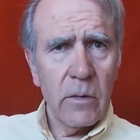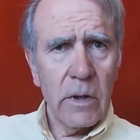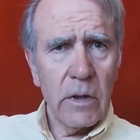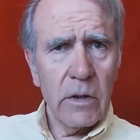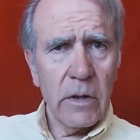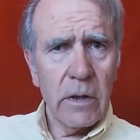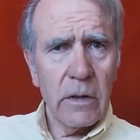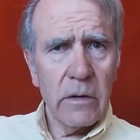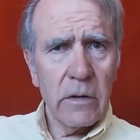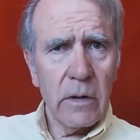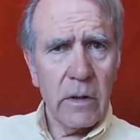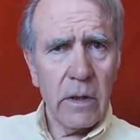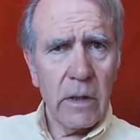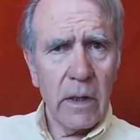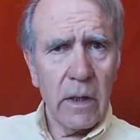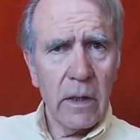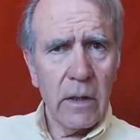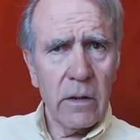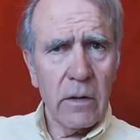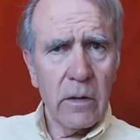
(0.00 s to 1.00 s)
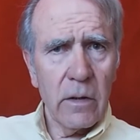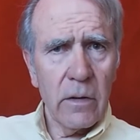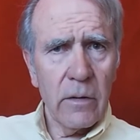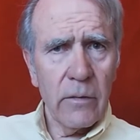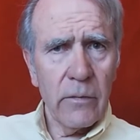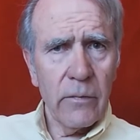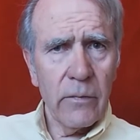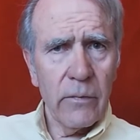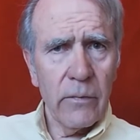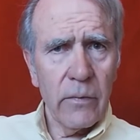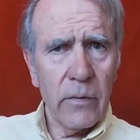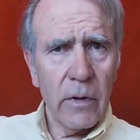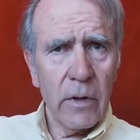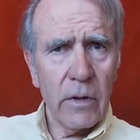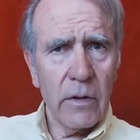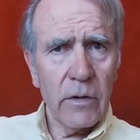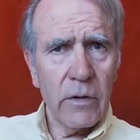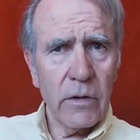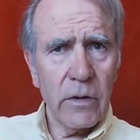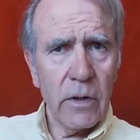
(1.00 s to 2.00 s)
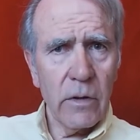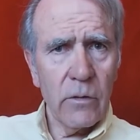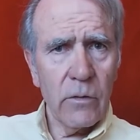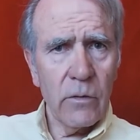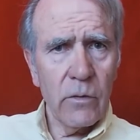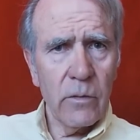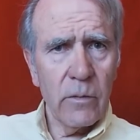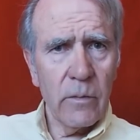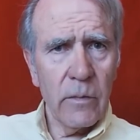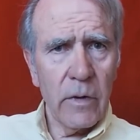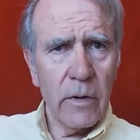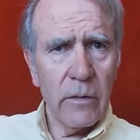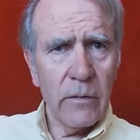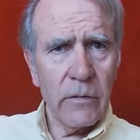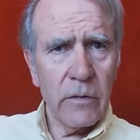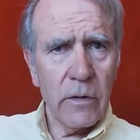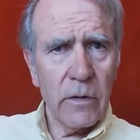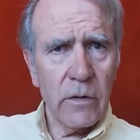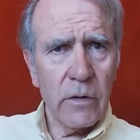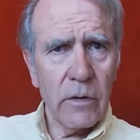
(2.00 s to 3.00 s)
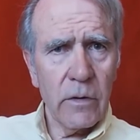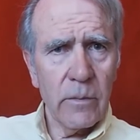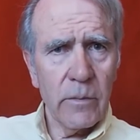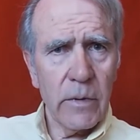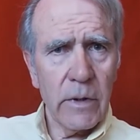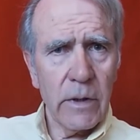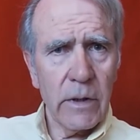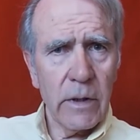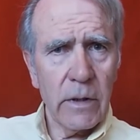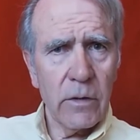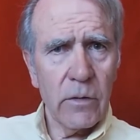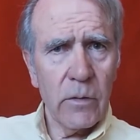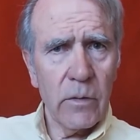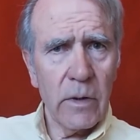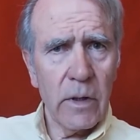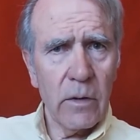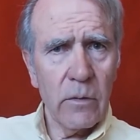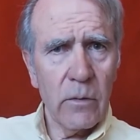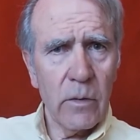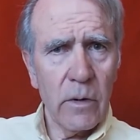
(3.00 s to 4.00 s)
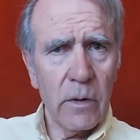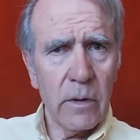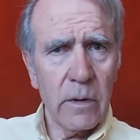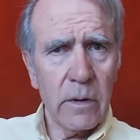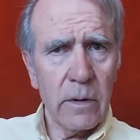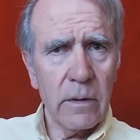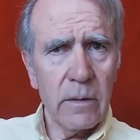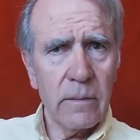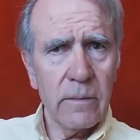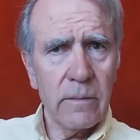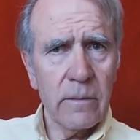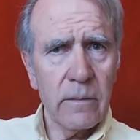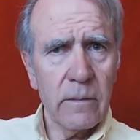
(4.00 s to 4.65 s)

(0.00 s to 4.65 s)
which is a kind of anteroom of the supernatural world.